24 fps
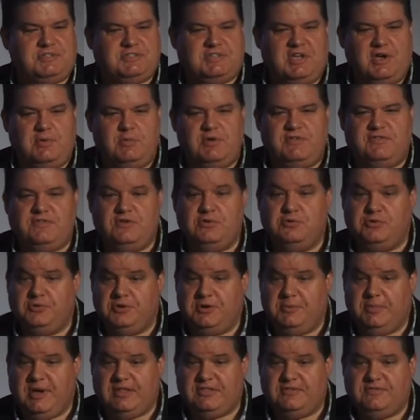So we feel
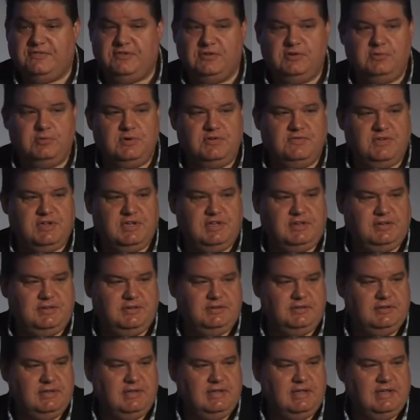good about the food we've
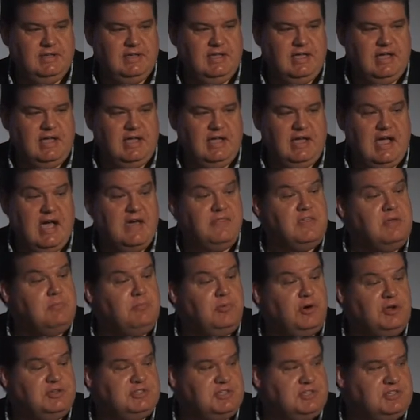eaten and then
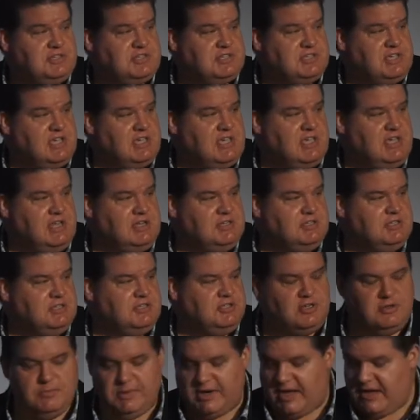processes kick in to
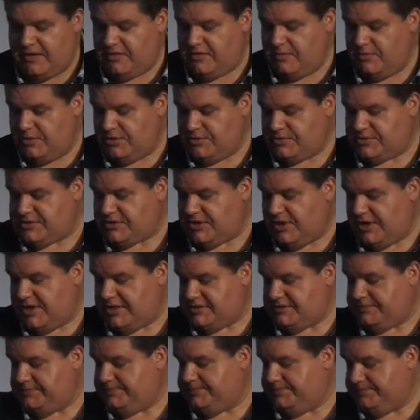terminate the meal
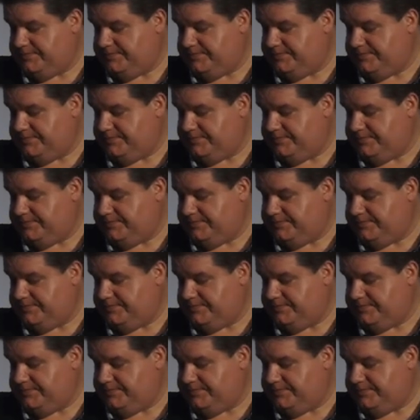size.